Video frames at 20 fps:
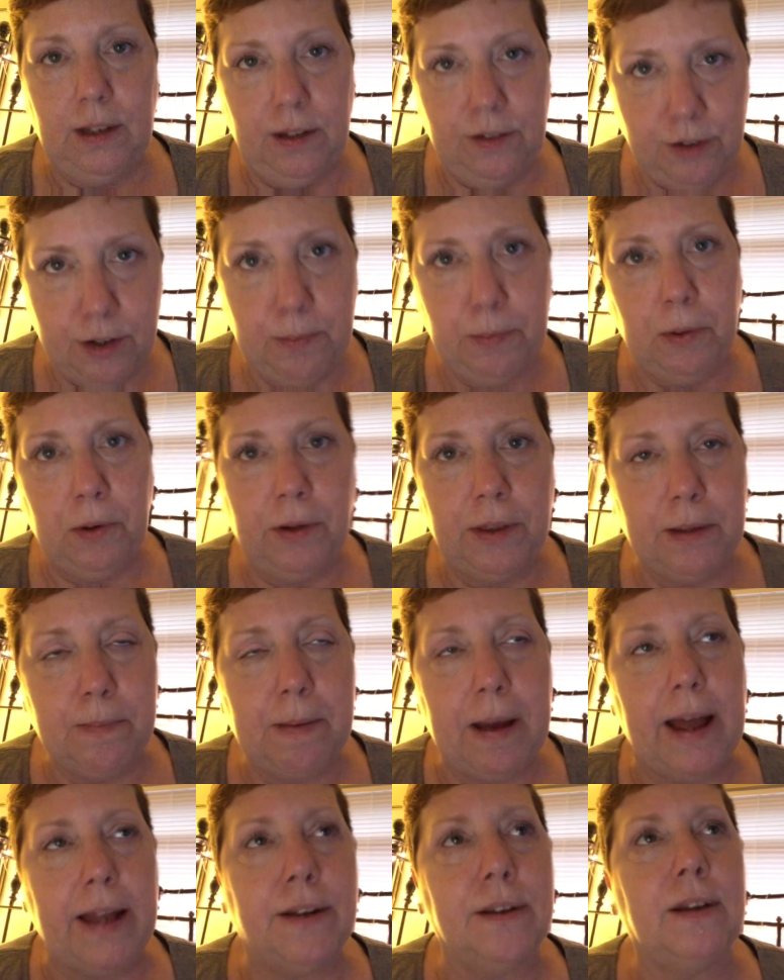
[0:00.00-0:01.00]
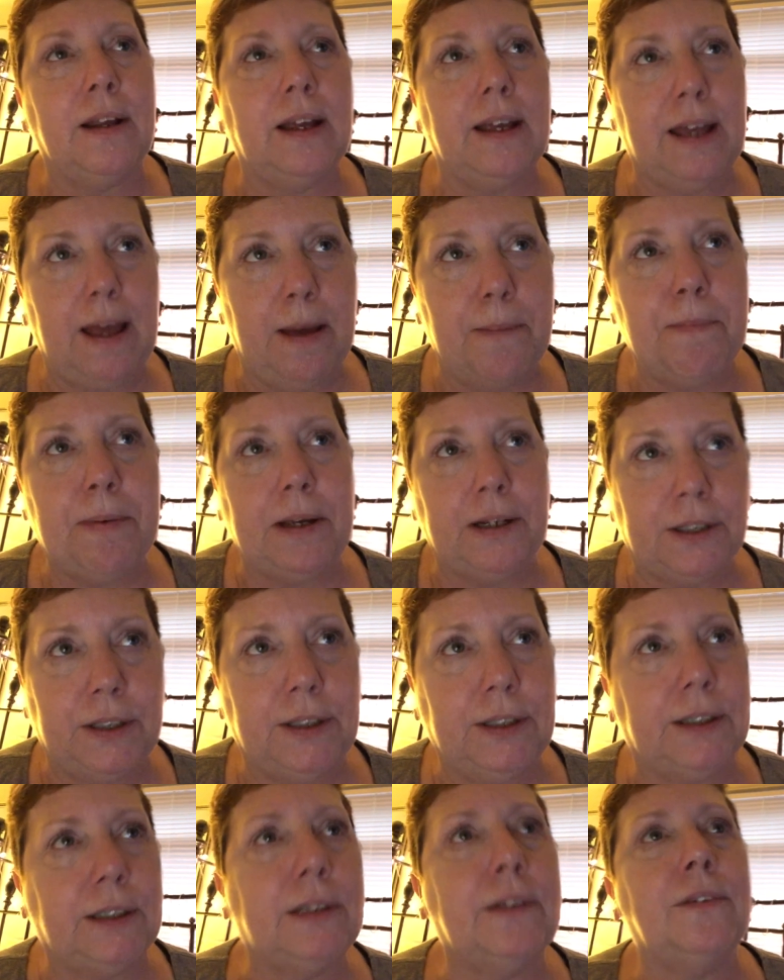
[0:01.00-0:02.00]
support the band and get
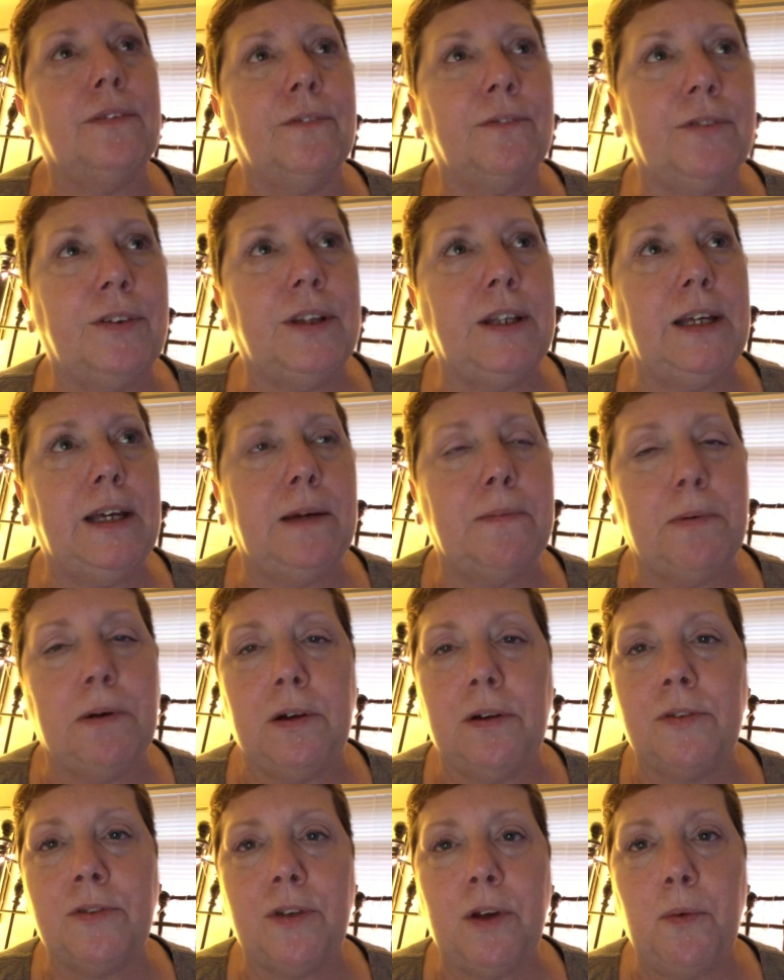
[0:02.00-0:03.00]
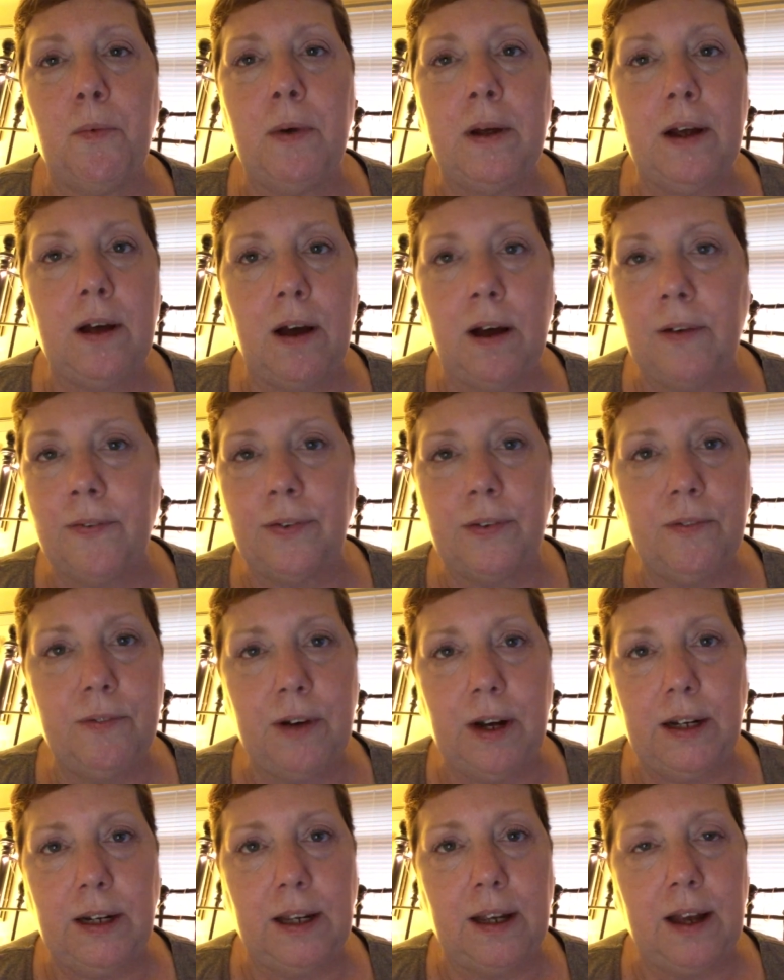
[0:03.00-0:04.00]
pictures for the yearbook. So we're off and
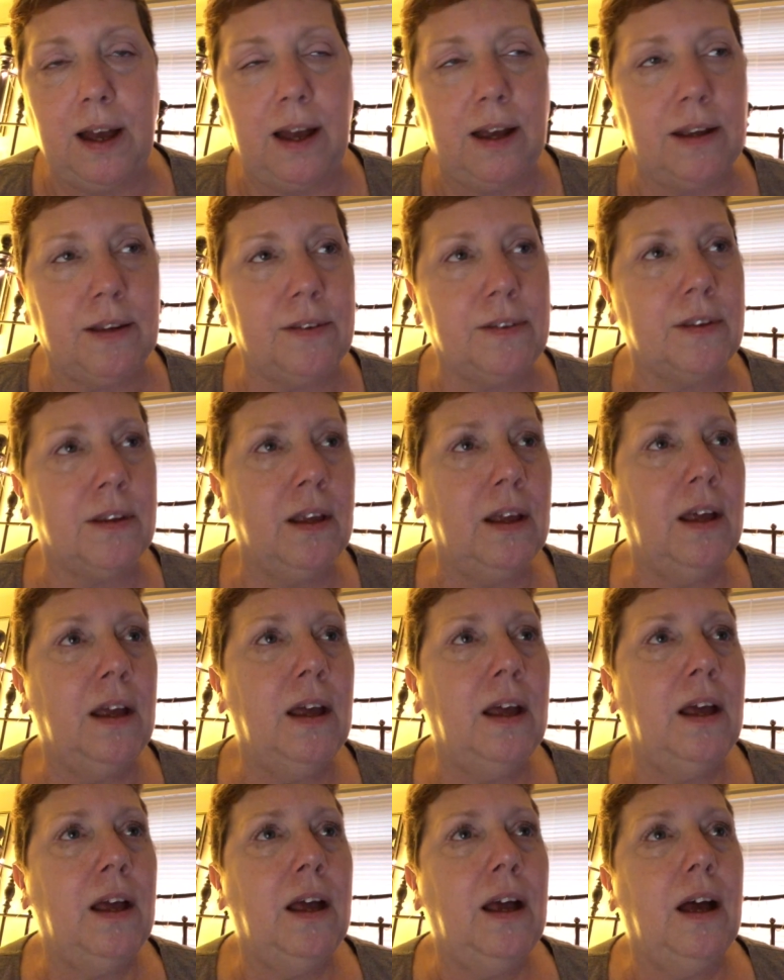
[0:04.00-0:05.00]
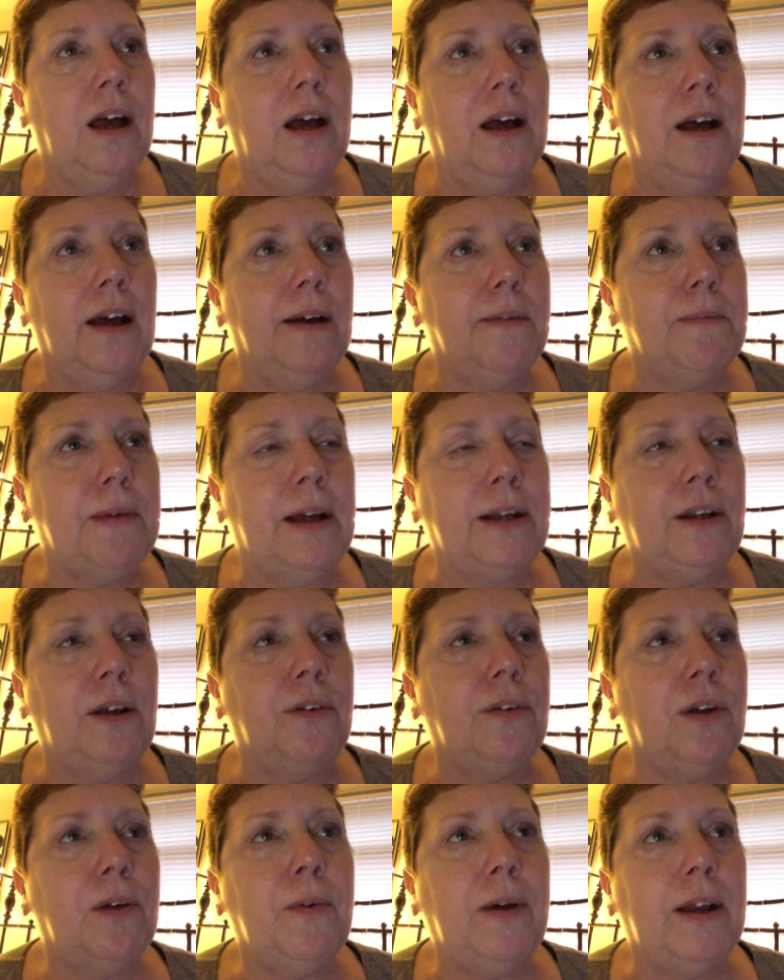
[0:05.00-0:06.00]
running, guys. um, I
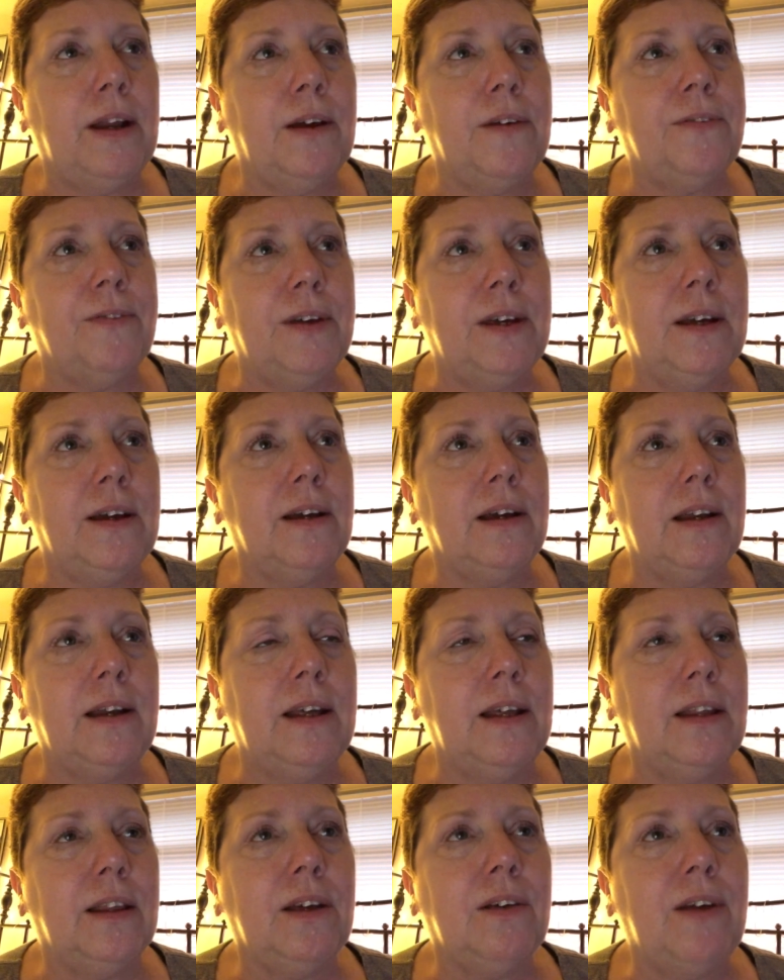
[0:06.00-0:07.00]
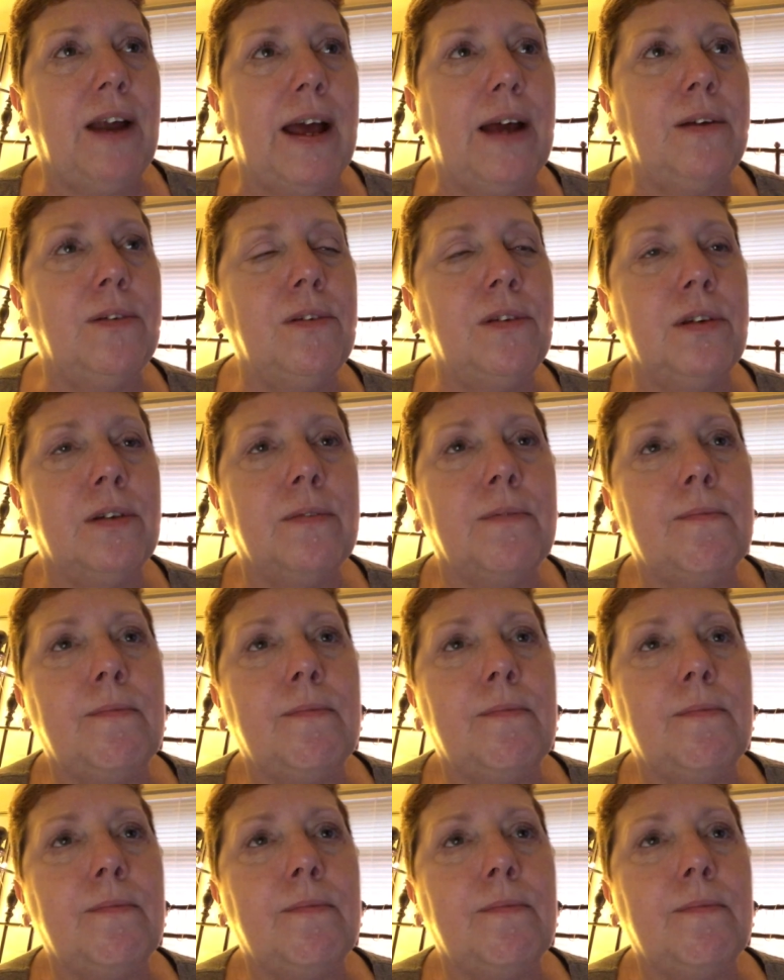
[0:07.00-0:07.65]
don't know when our feet are going to hit the ground.